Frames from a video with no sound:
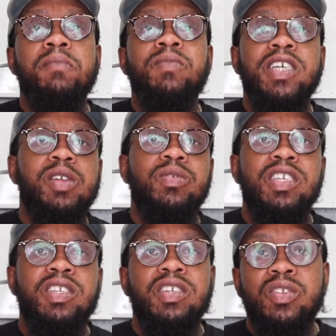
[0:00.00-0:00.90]
how you
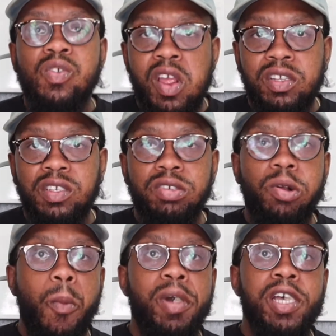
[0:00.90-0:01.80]
eat your joints.
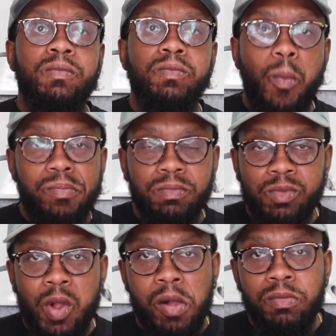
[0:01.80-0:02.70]
But
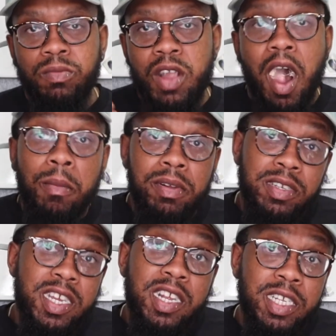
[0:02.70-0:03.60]

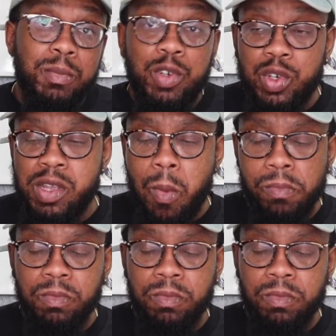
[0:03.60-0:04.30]
I guess I'm a joint.